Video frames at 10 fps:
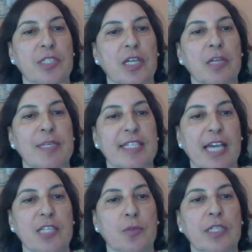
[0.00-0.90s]
to be
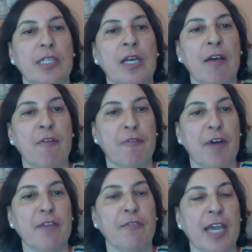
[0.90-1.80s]
scheduled
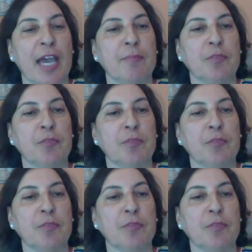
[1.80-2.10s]
5 a.m.